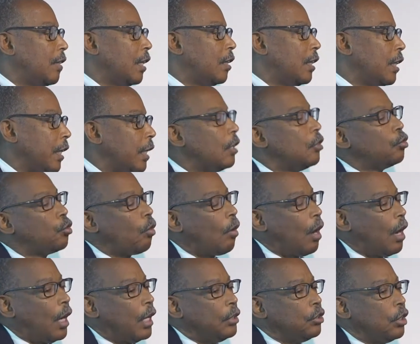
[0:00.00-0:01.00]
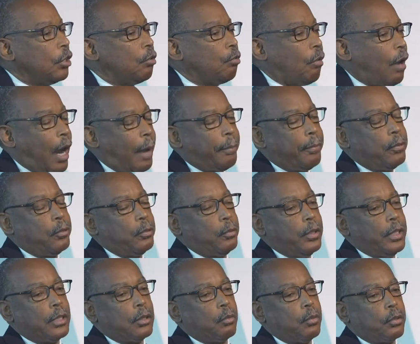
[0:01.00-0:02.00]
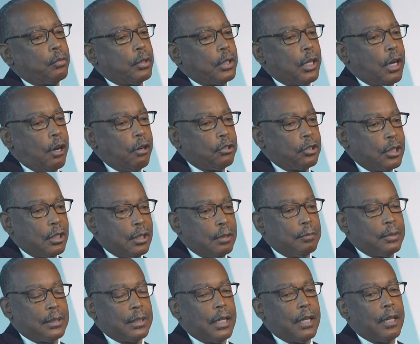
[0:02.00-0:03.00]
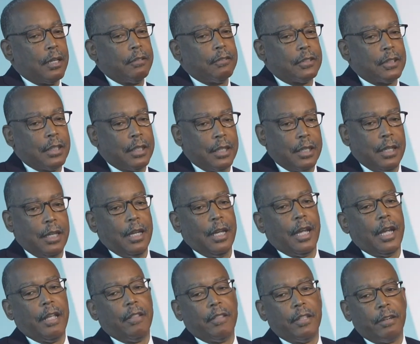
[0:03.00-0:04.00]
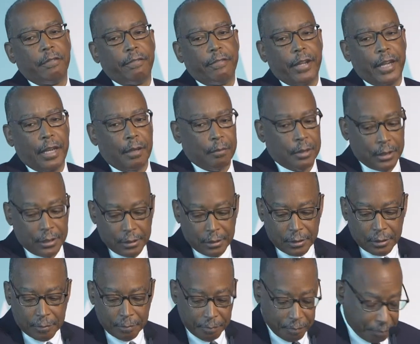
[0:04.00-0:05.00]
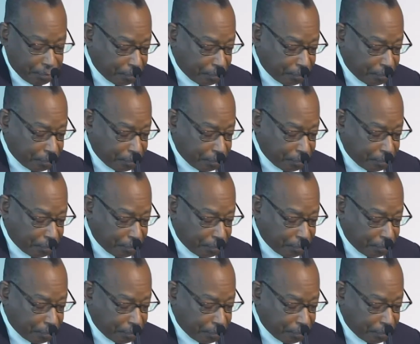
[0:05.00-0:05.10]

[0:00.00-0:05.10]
that they are trying to grapple with regards to themselves and their families.